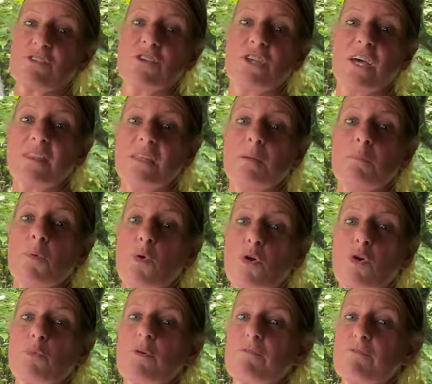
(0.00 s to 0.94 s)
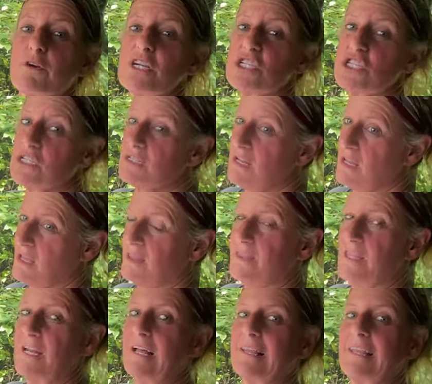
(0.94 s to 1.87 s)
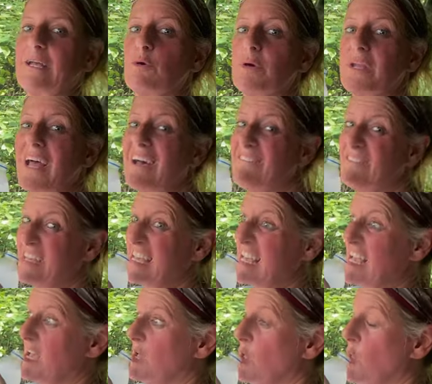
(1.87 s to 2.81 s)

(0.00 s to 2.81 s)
Nothing more refreshing than a liquid IV.